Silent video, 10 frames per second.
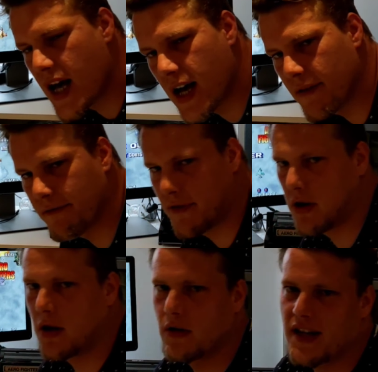that
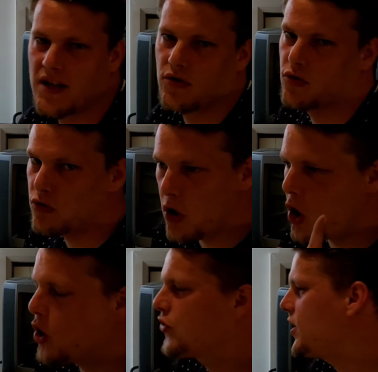for? That's
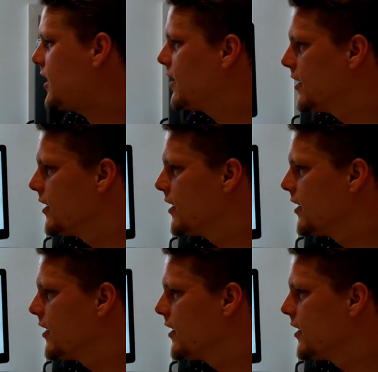naughty.